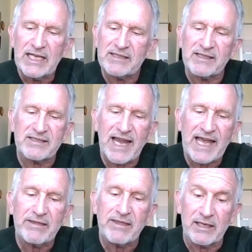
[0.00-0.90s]
It's a
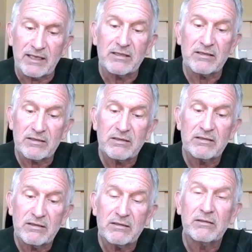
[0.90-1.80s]
sad thing,
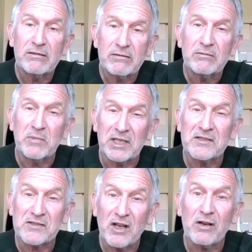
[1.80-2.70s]
but
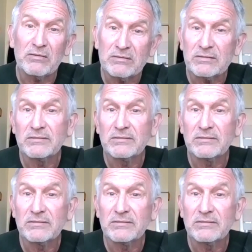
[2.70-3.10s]
it's so.